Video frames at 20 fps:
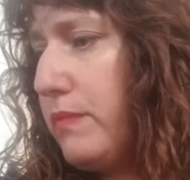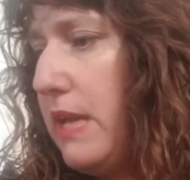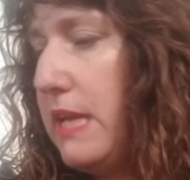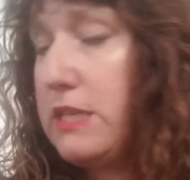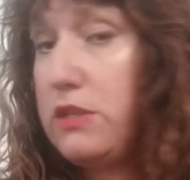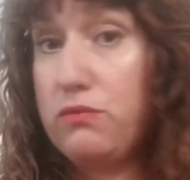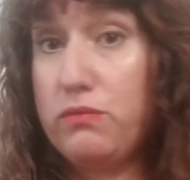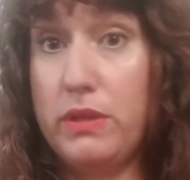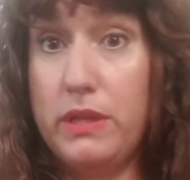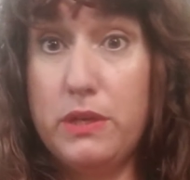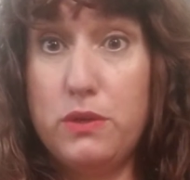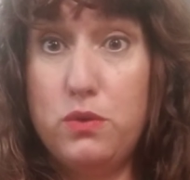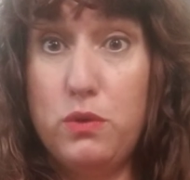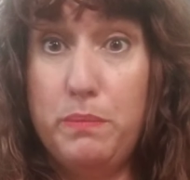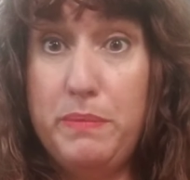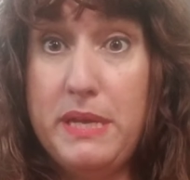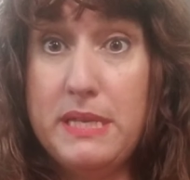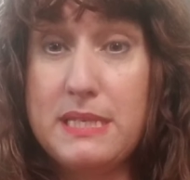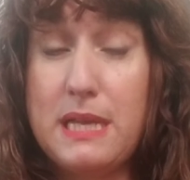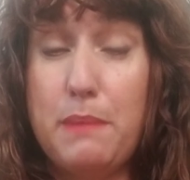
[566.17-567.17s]
It's a really cool
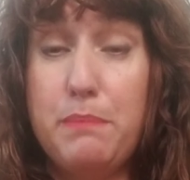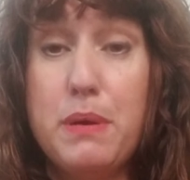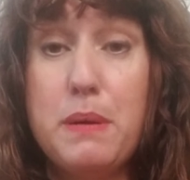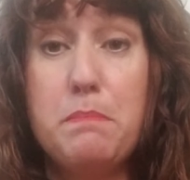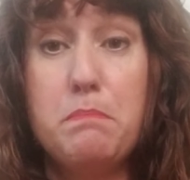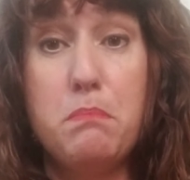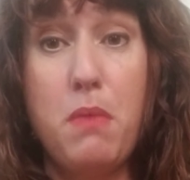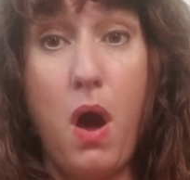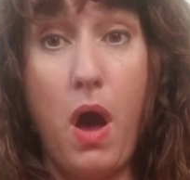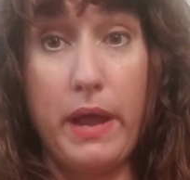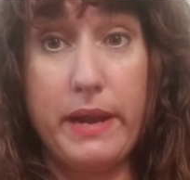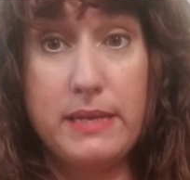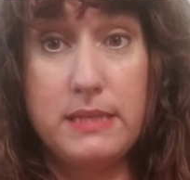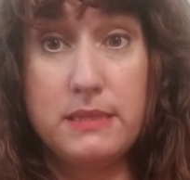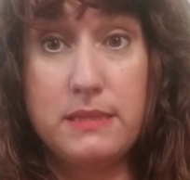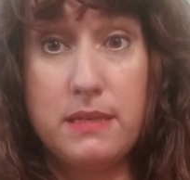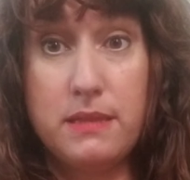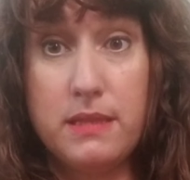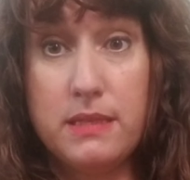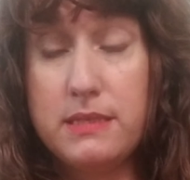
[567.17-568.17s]
piece. I'll put
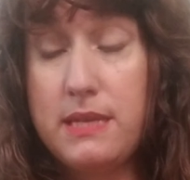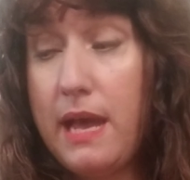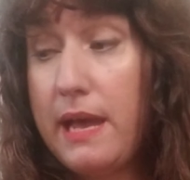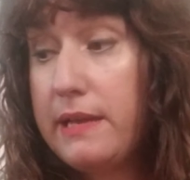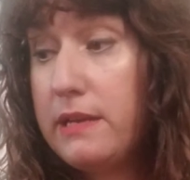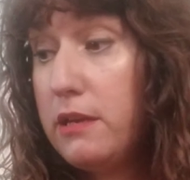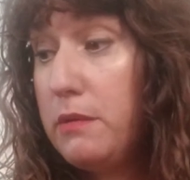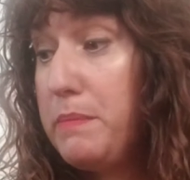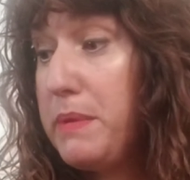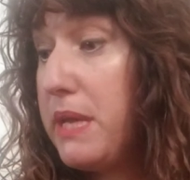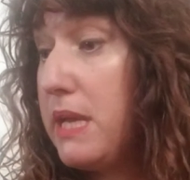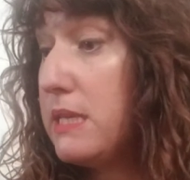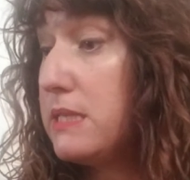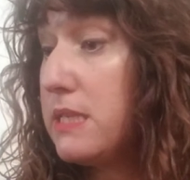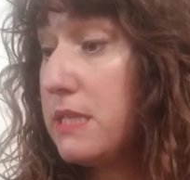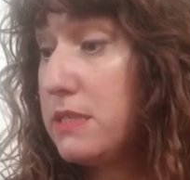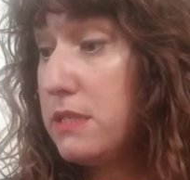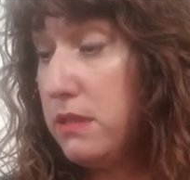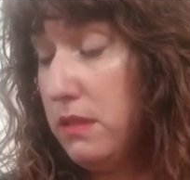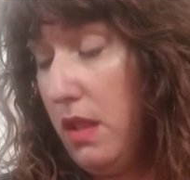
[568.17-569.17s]
modest in the title because
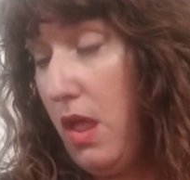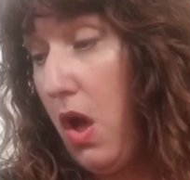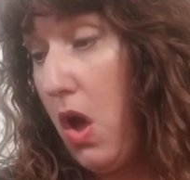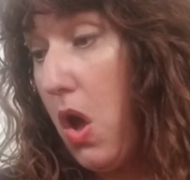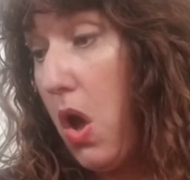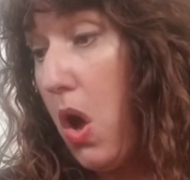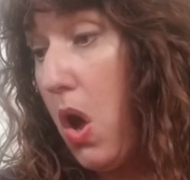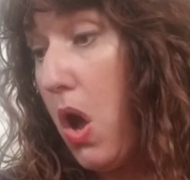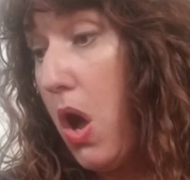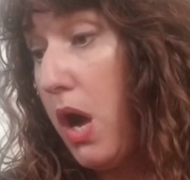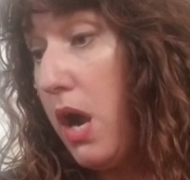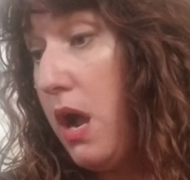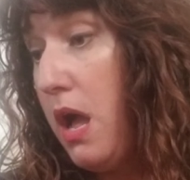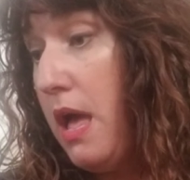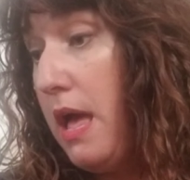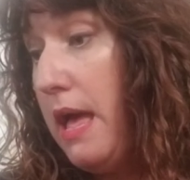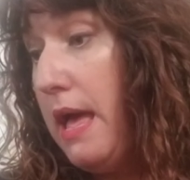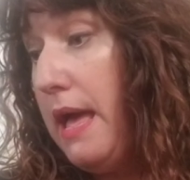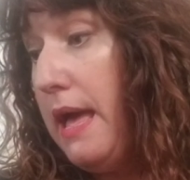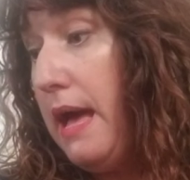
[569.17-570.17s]
it's long.
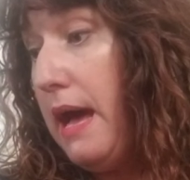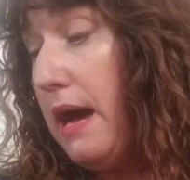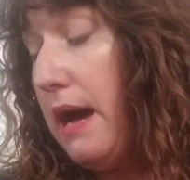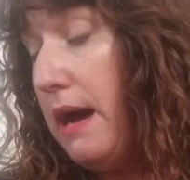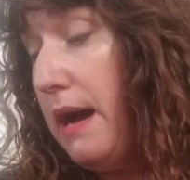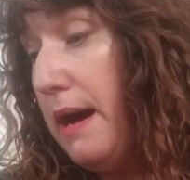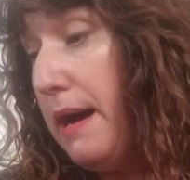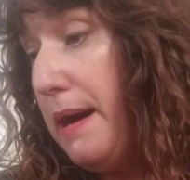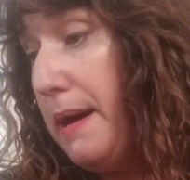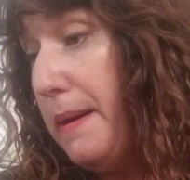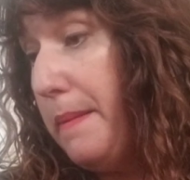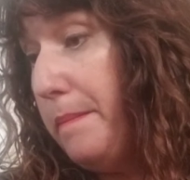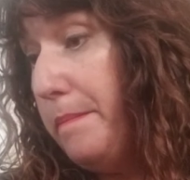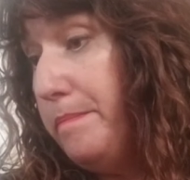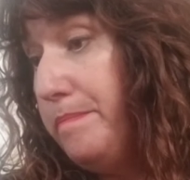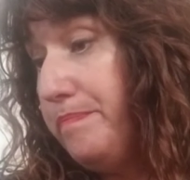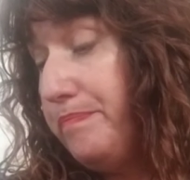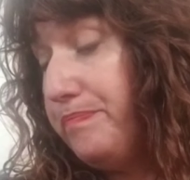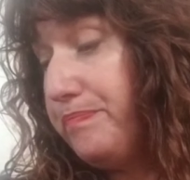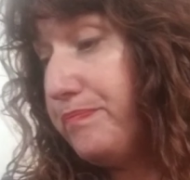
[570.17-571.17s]

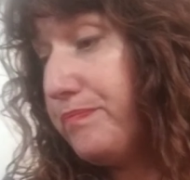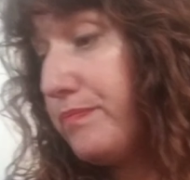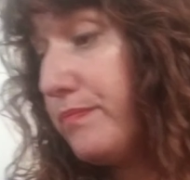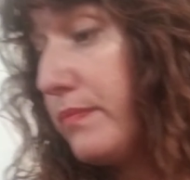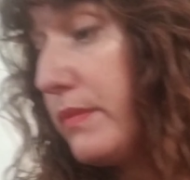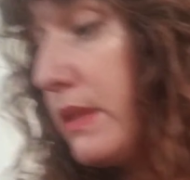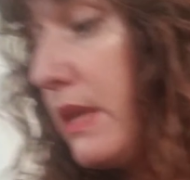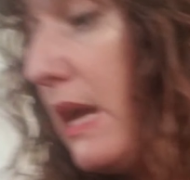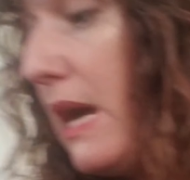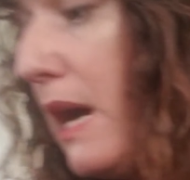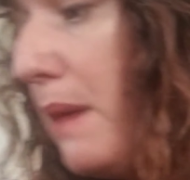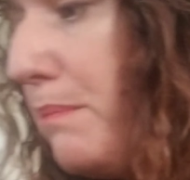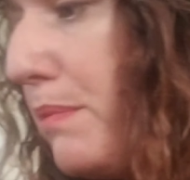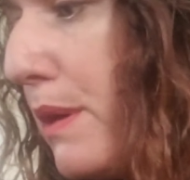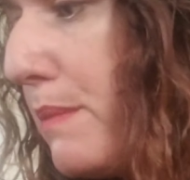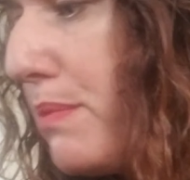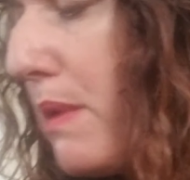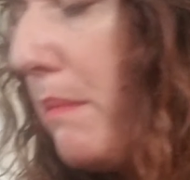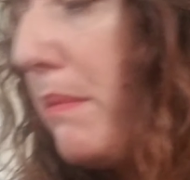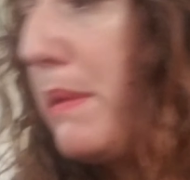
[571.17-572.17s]
Um, I'll
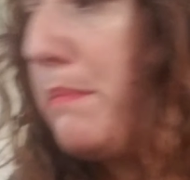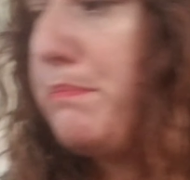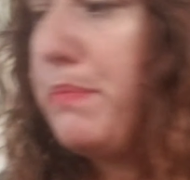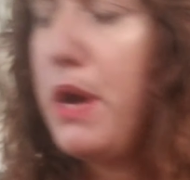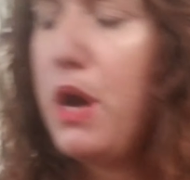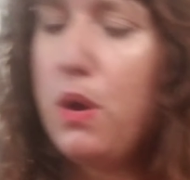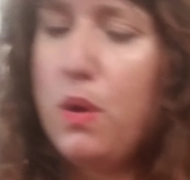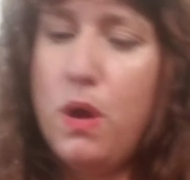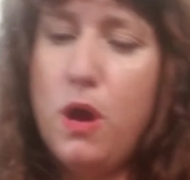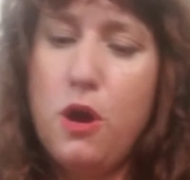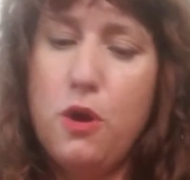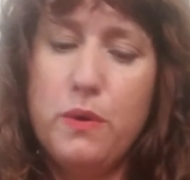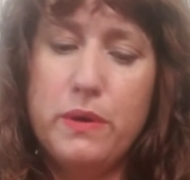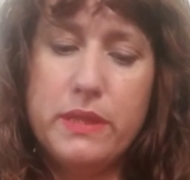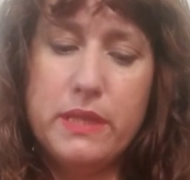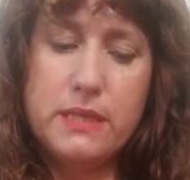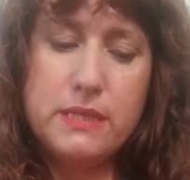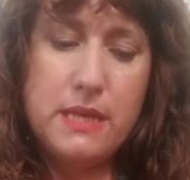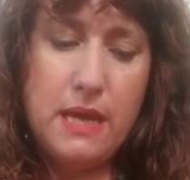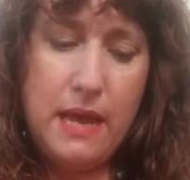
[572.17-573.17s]
put probably boho
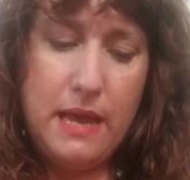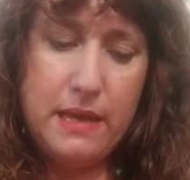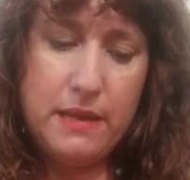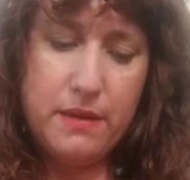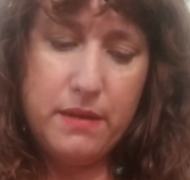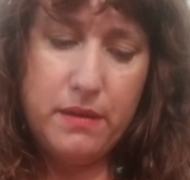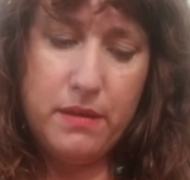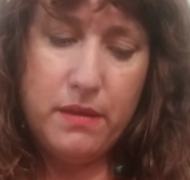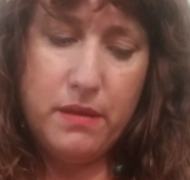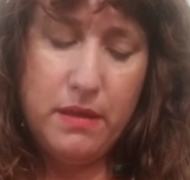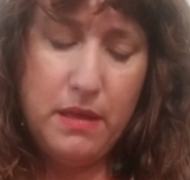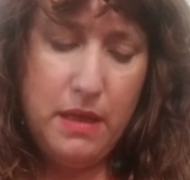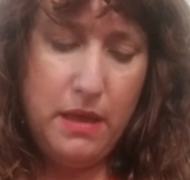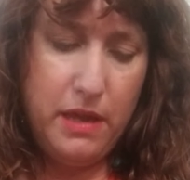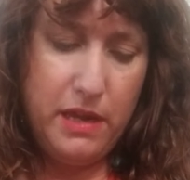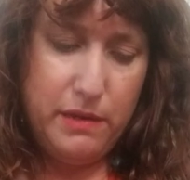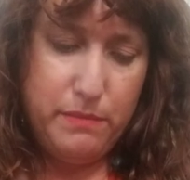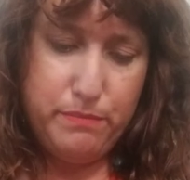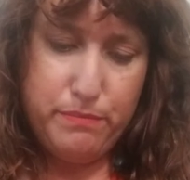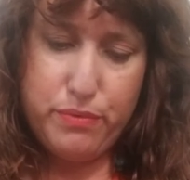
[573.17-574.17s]
in the title,
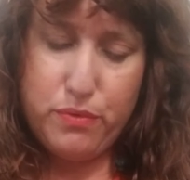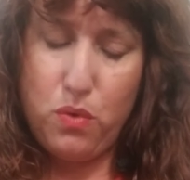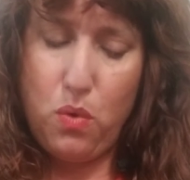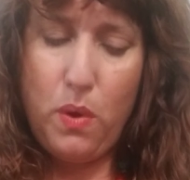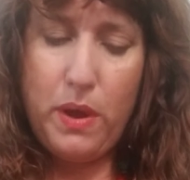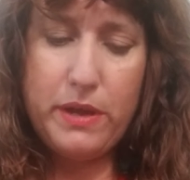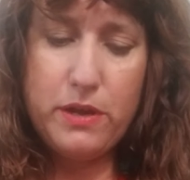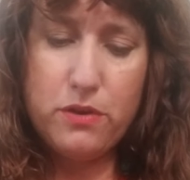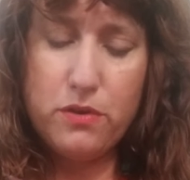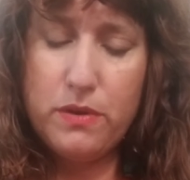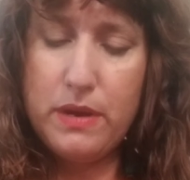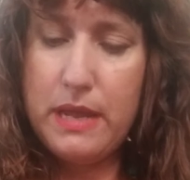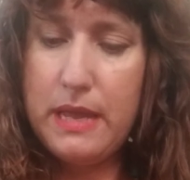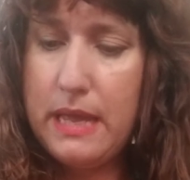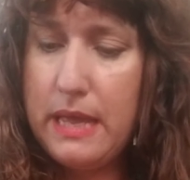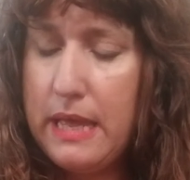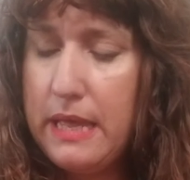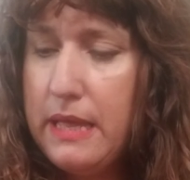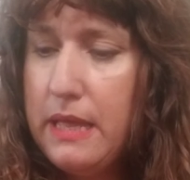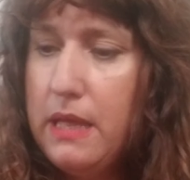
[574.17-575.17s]

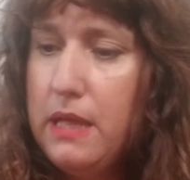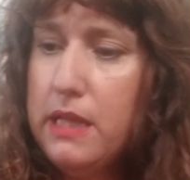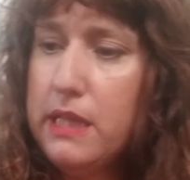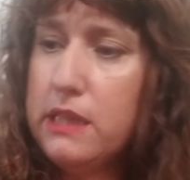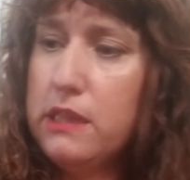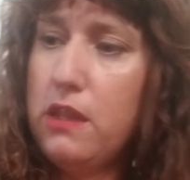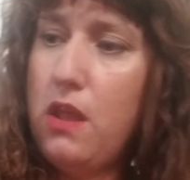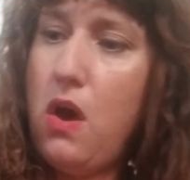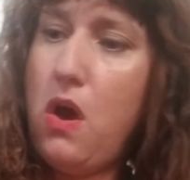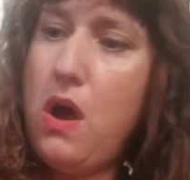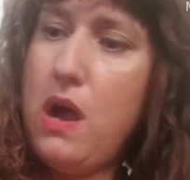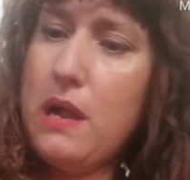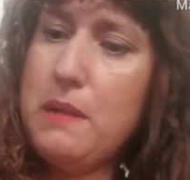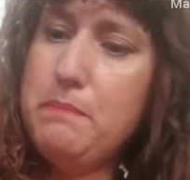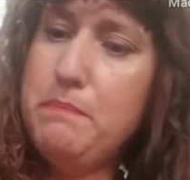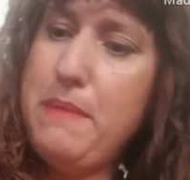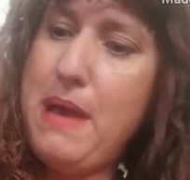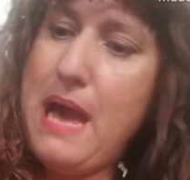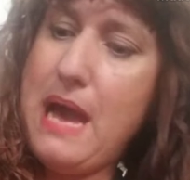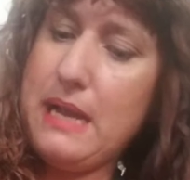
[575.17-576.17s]
embroidery,
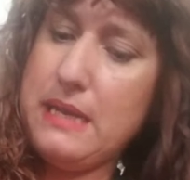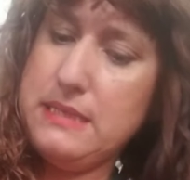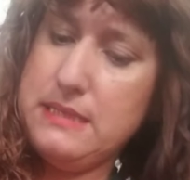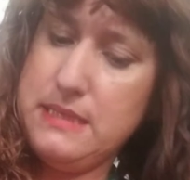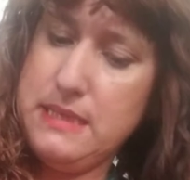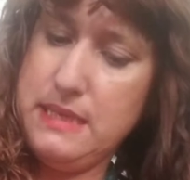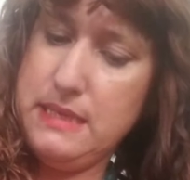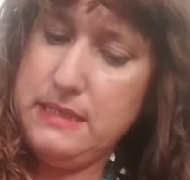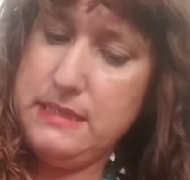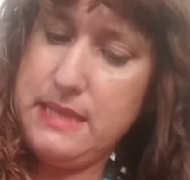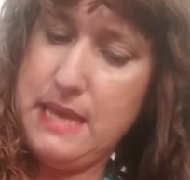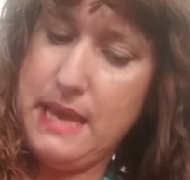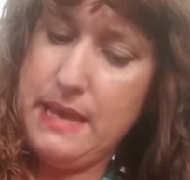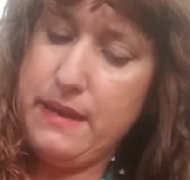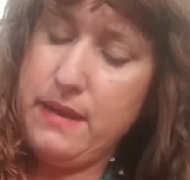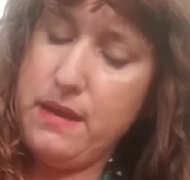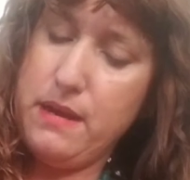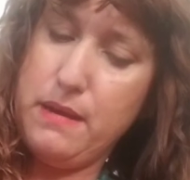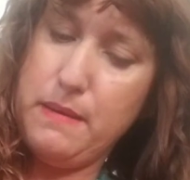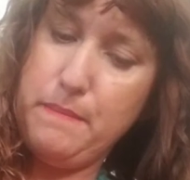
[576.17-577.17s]
long maxi
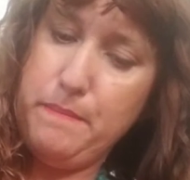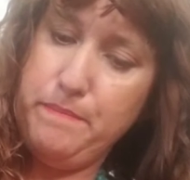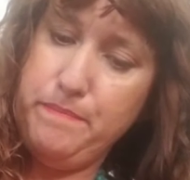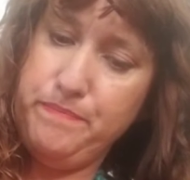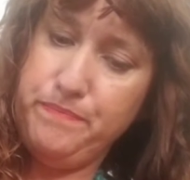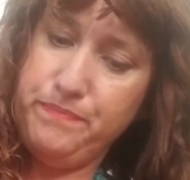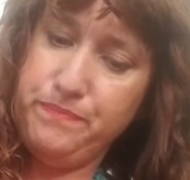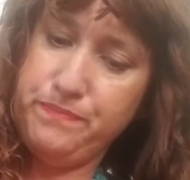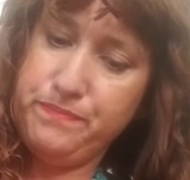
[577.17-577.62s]
denim,